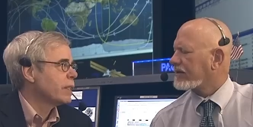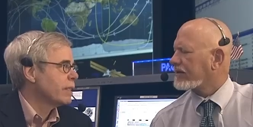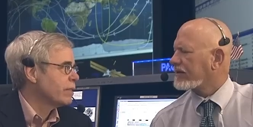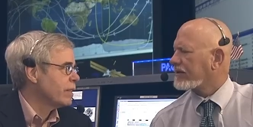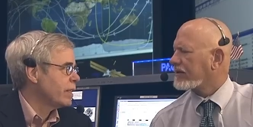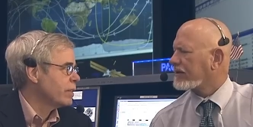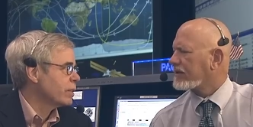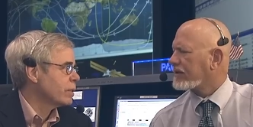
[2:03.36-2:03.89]

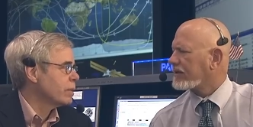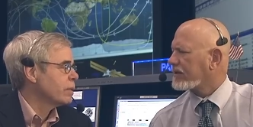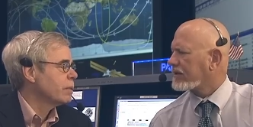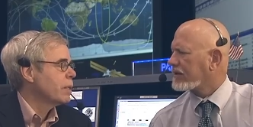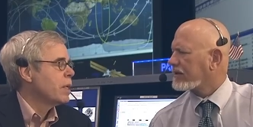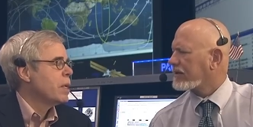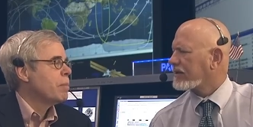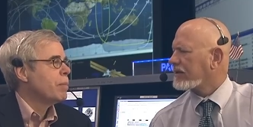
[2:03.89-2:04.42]
Speaker 1: essential
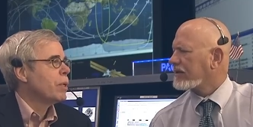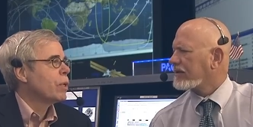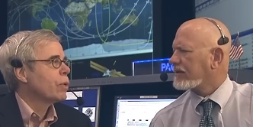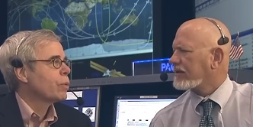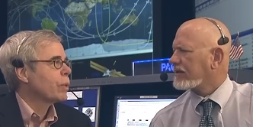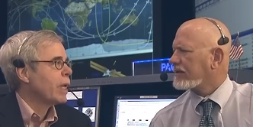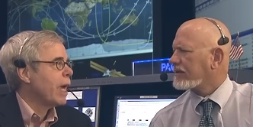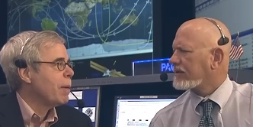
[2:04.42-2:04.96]

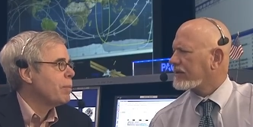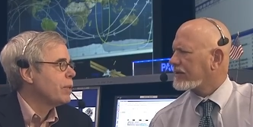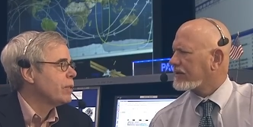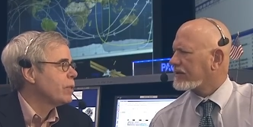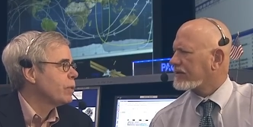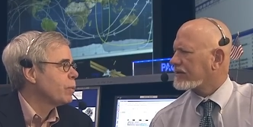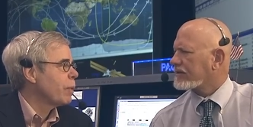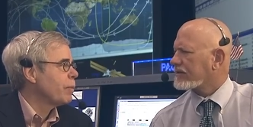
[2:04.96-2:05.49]
because what
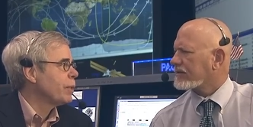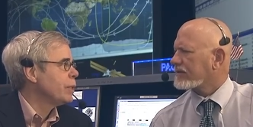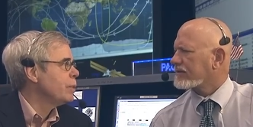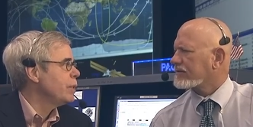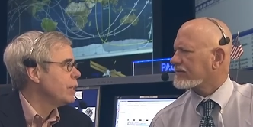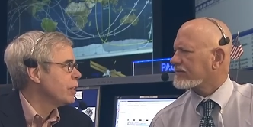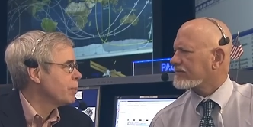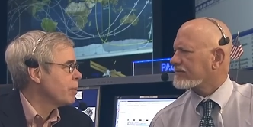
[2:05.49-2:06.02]
happens is when we
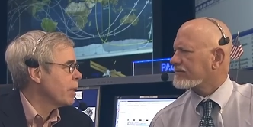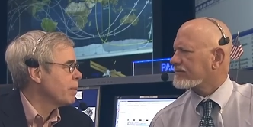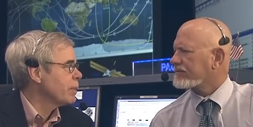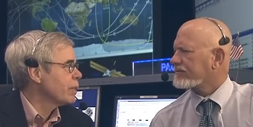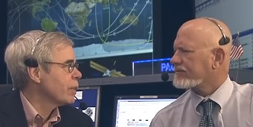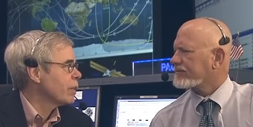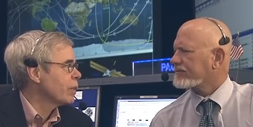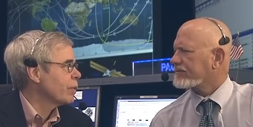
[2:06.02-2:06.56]
do the
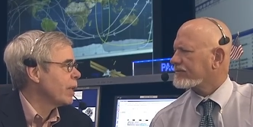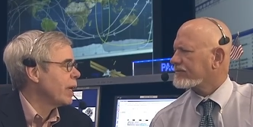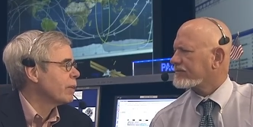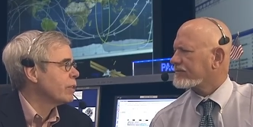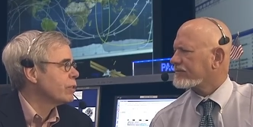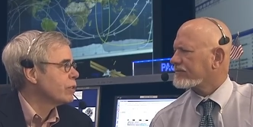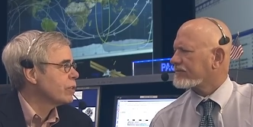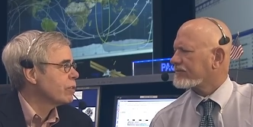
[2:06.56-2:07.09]
experiments on the
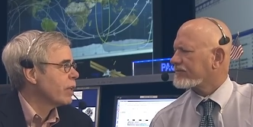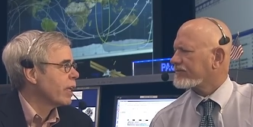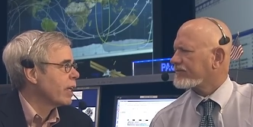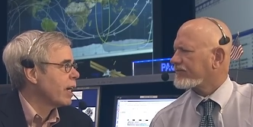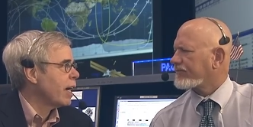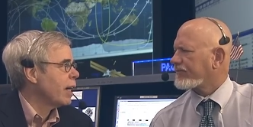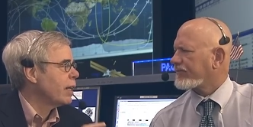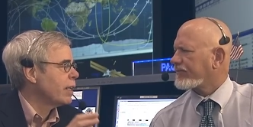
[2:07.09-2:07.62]
ground, it's just
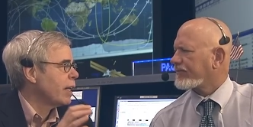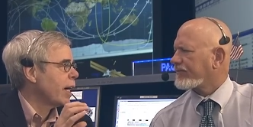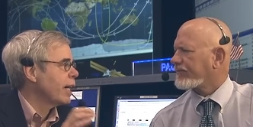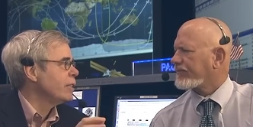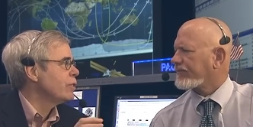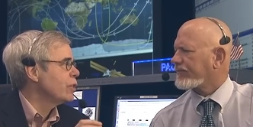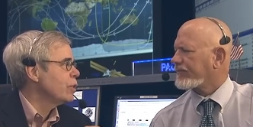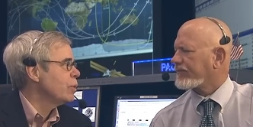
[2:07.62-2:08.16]
like uh, uh,
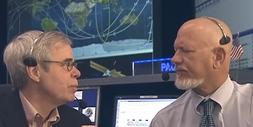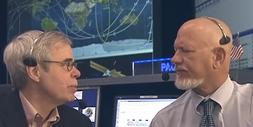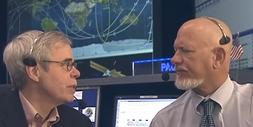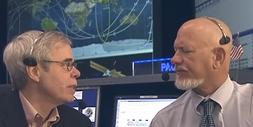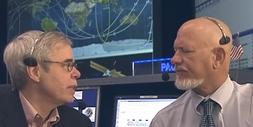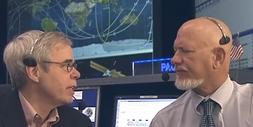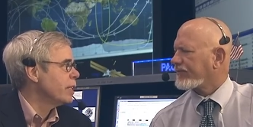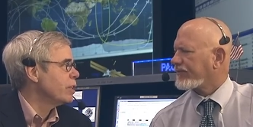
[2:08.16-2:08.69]
ice cubes
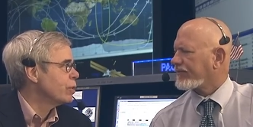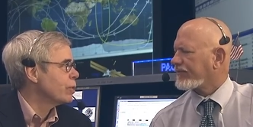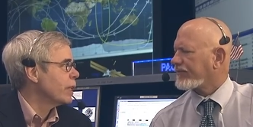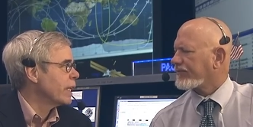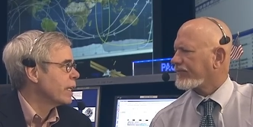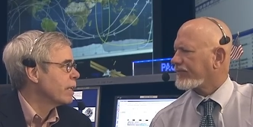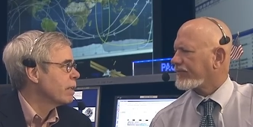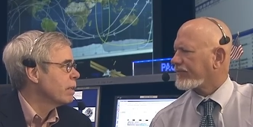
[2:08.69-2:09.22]
in, in a
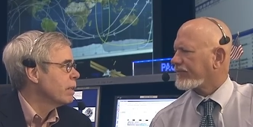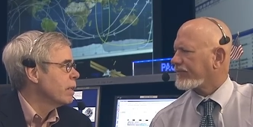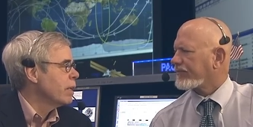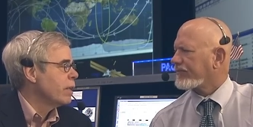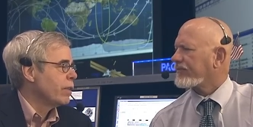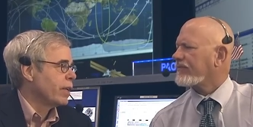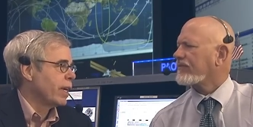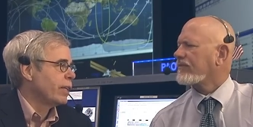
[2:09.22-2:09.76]
drink.
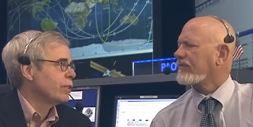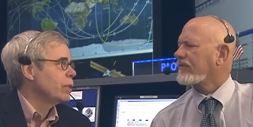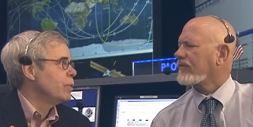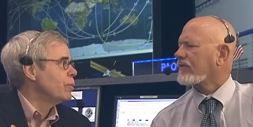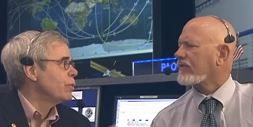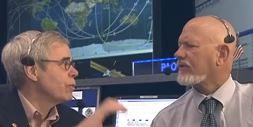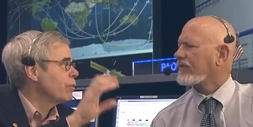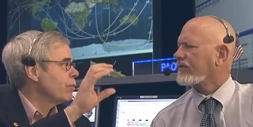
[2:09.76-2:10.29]
The ice
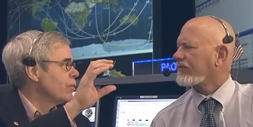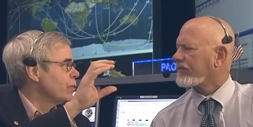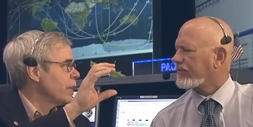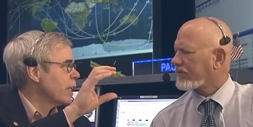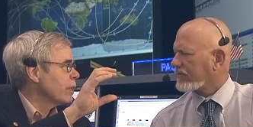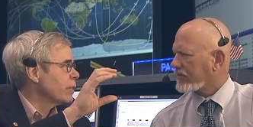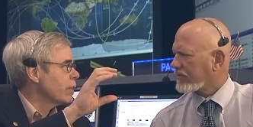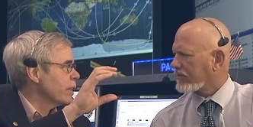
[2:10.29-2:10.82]
cubes
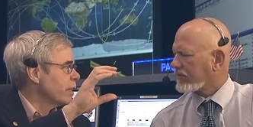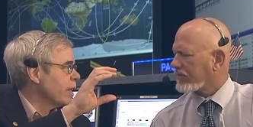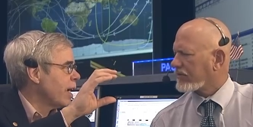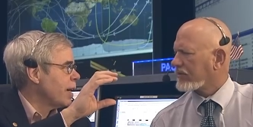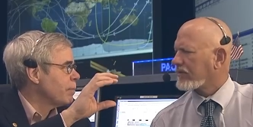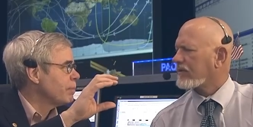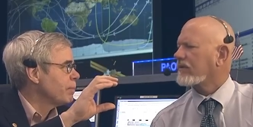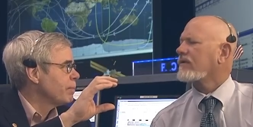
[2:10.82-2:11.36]
settle to the
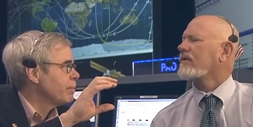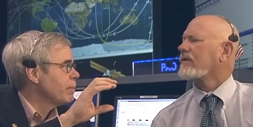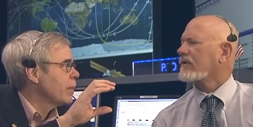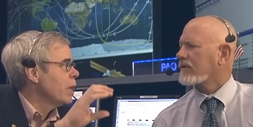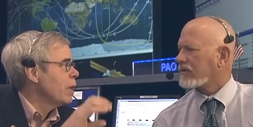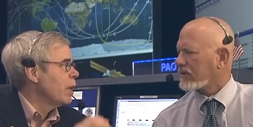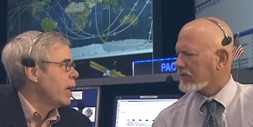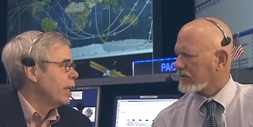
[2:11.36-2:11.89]
top.
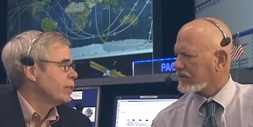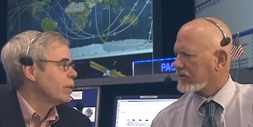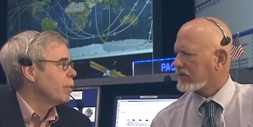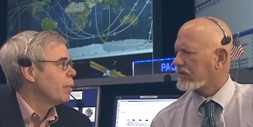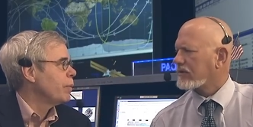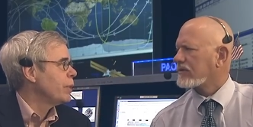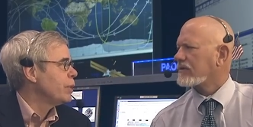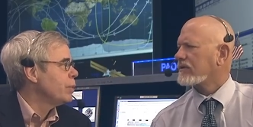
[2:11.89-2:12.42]
And so
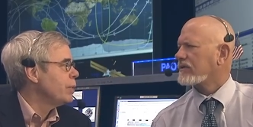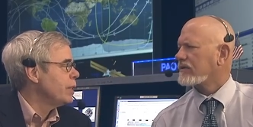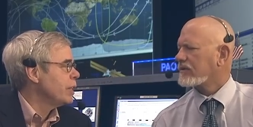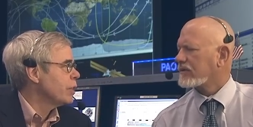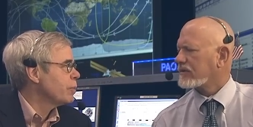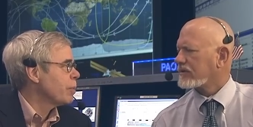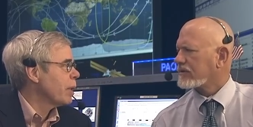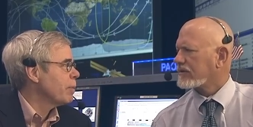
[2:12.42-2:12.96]
when we do the
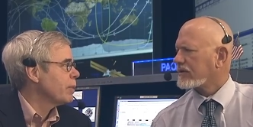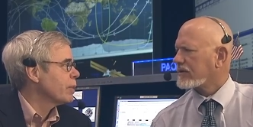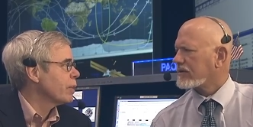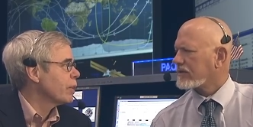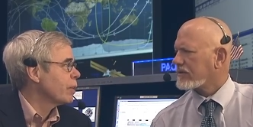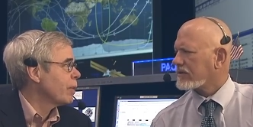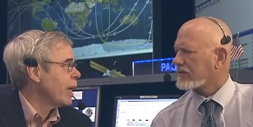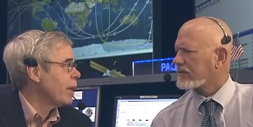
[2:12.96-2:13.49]
experiments
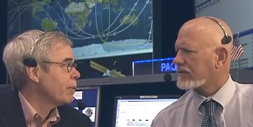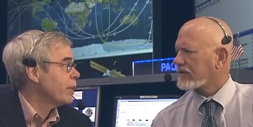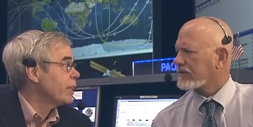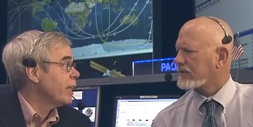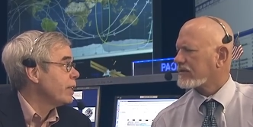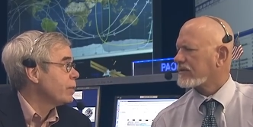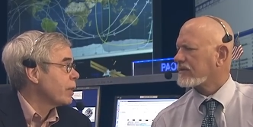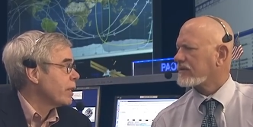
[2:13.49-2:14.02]
on the ground, the
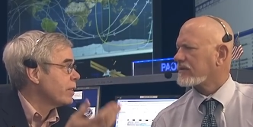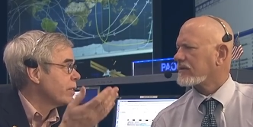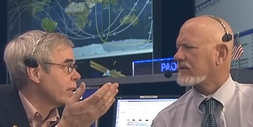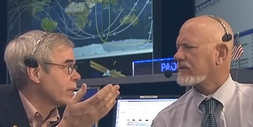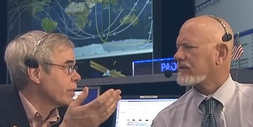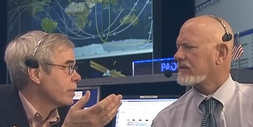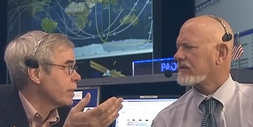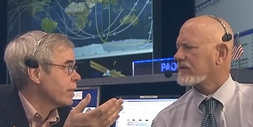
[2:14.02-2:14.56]
dendrites
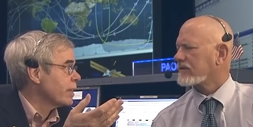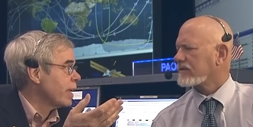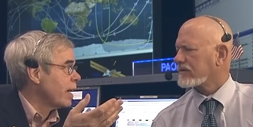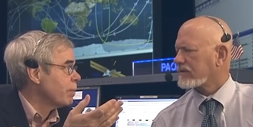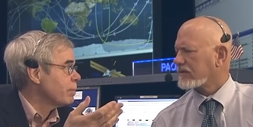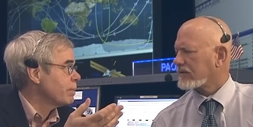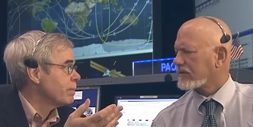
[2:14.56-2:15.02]
settle to the top.